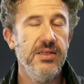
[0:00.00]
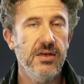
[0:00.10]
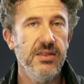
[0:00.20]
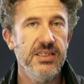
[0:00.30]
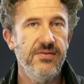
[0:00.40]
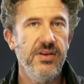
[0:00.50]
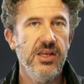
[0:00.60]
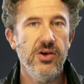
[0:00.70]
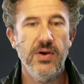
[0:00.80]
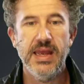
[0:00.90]
on this
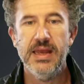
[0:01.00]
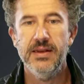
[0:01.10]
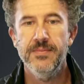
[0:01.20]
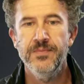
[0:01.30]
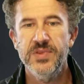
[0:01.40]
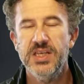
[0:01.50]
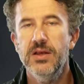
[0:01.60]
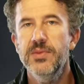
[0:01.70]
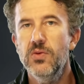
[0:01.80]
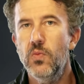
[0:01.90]
video and
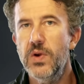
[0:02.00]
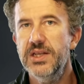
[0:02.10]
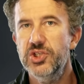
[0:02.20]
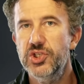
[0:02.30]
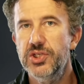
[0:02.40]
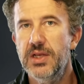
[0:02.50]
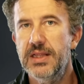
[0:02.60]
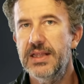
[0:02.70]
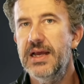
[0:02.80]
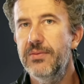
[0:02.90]
tell me which
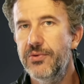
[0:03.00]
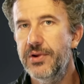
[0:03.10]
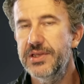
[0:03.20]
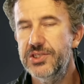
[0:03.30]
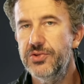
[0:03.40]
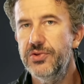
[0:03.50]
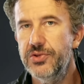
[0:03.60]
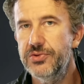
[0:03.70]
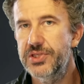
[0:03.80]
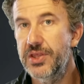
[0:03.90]
libraries you
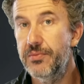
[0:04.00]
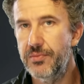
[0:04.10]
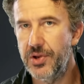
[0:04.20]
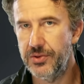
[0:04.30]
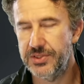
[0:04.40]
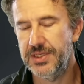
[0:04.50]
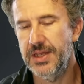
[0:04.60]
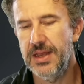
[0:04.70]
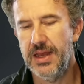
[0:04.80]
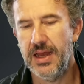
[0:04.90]
use the most.
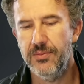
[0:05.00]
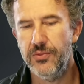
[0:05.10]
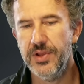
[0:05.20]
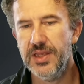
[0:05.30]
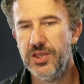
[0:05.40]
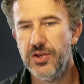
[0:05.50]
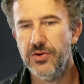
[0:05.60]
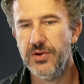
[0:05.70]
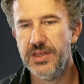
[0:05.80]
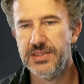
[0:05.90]
I'm really
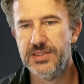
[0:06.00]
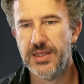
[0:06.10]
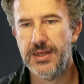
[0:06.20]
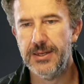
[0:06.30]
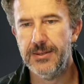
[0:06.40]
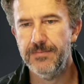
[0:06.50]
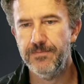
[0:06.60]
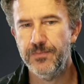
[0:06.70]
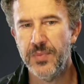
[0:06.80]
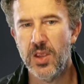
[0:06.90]
curious.
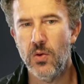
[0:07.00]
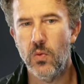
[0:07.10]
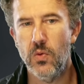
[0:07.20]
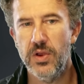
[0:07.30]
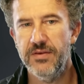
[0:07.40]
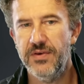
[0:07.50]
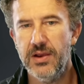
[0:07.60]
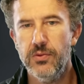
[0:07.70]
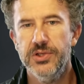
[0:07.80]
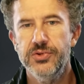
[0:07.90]
If
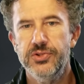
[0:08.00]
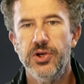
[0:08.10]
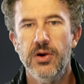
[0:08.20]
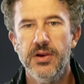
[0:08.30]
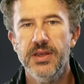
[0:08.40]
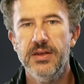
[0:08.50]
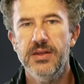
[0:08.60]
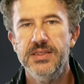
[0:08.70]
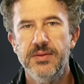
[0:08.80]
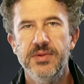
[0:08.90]
I were to target
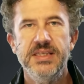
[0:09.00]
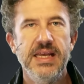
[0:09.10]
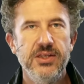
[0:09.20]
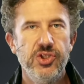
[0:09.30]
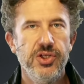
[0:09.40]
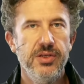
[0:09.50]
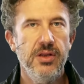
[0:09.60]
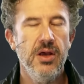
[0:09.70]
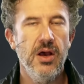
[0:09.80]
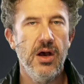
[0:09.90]
some attention
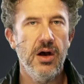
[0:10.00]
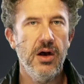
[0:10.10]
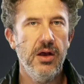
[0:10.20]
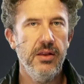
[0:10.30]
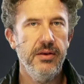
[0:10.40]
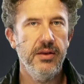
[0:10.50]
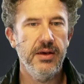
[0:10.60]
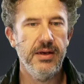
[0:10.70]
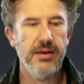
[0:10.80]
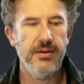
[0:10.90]
on
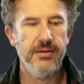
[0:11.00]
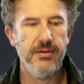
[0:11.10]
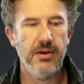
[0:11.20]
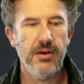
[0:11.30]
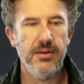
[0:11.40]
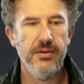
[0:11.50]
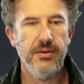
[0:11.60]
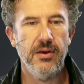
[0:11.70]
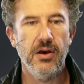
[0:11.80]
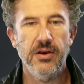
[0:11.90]

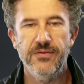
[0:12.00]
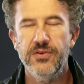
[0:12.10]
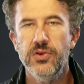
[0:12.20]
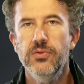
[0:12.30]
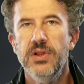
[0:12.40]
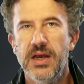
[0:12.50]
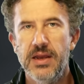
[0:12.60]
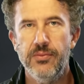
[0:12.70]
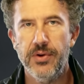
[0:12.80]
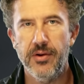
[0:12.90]
a few
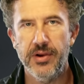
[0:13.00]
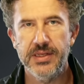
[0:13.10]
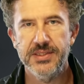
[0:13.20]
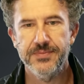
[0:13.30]
libraries,